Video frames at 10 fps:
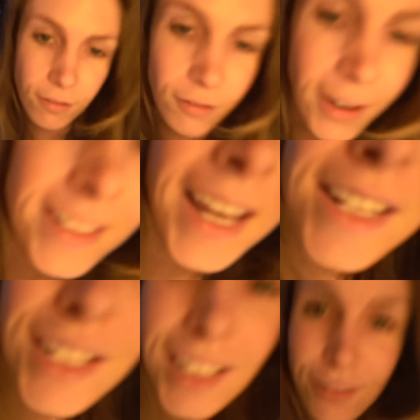In fact,
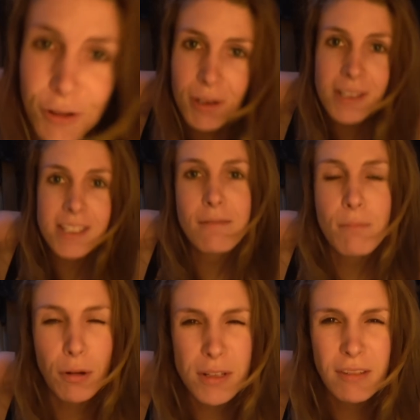actually, if you want to stay
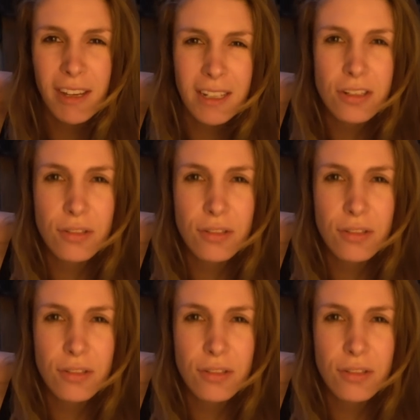motivated,